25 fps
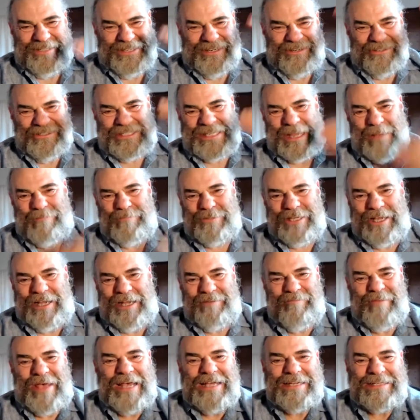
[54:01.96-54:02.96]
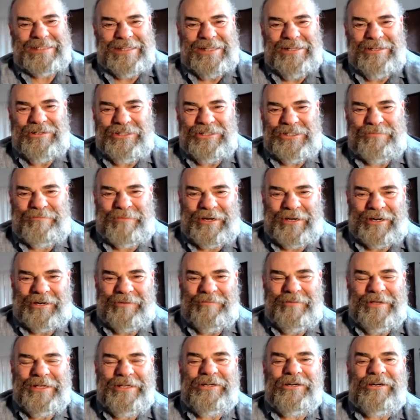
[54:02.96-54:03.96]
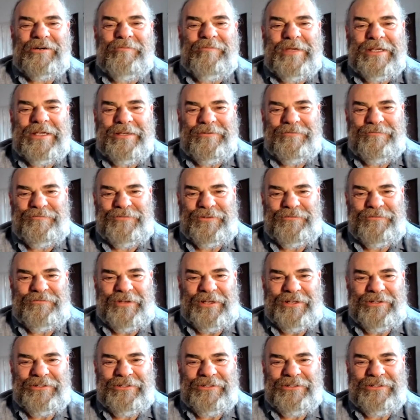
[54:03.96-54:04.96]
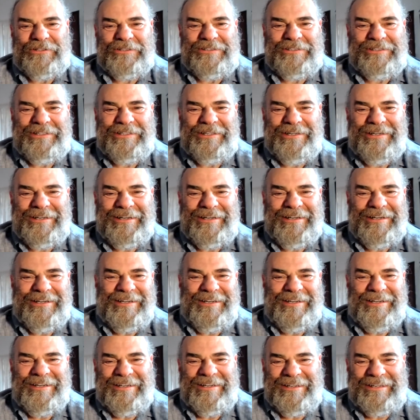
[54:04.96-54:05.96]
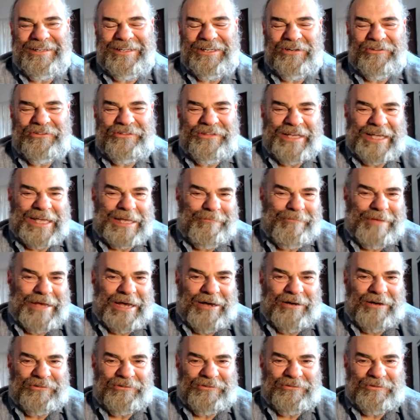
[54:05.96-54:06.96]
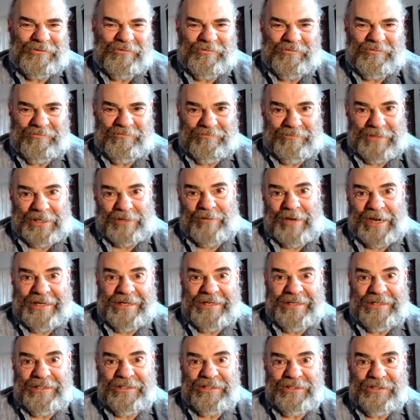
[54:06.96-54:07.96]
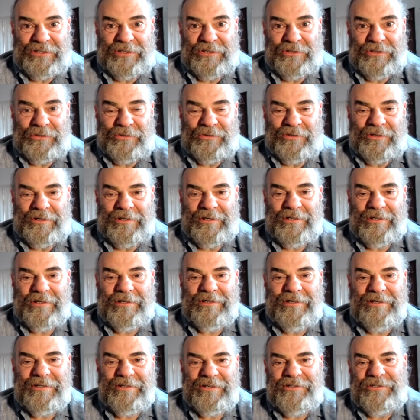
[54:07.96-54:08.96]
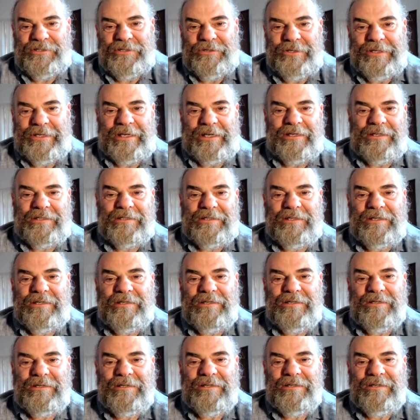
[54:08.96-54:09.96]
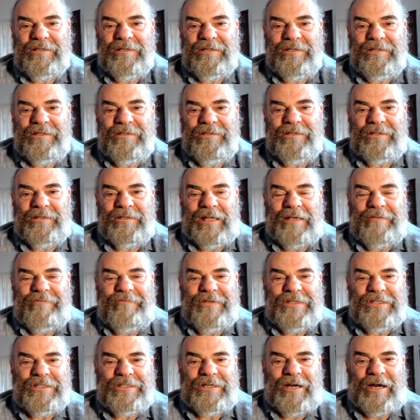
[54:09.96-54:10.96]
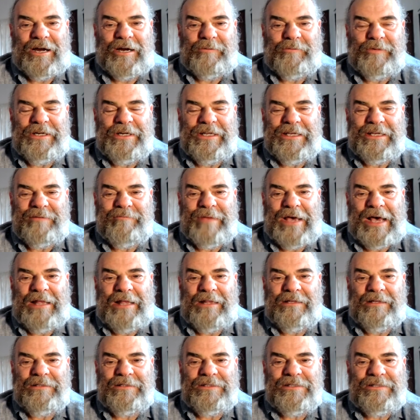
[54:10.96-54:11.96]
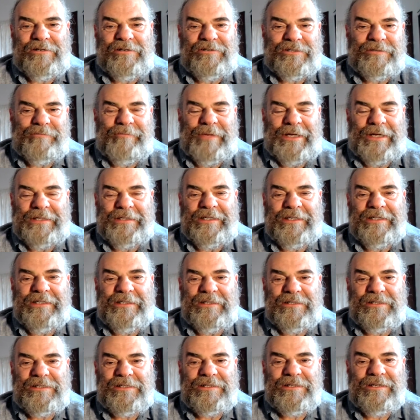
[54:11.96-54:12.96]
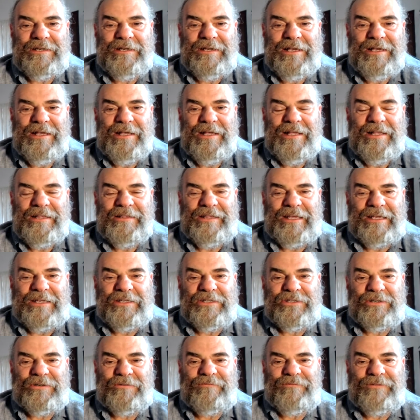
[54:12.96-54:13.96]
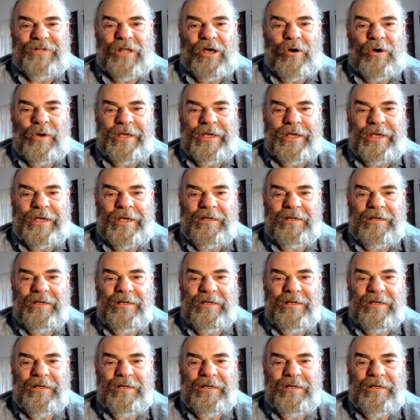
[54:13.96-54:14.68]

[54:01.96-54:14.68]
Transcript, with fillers: steps on Maslow's pyramid are being fulfilled, you don't think about, what do I need to do? You're doing it. Your life is in harmony and balance. There's abundance. Things are flowing.